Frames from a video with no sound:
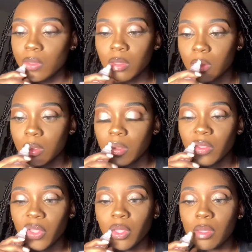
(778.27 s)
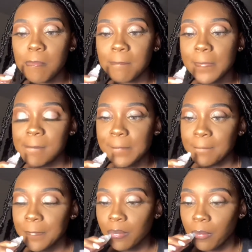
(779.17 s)
I use this
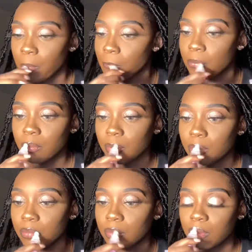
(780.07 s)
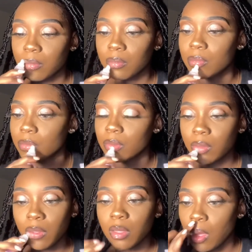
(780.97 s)
$1 or
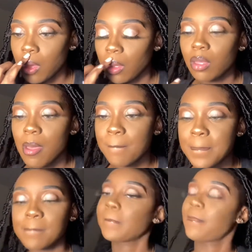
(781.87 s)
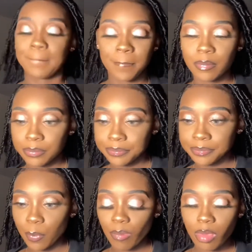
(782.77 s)
$2 hair store lip
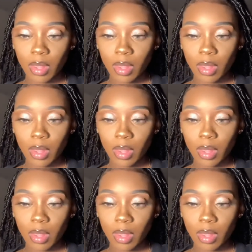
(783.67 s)
gloss,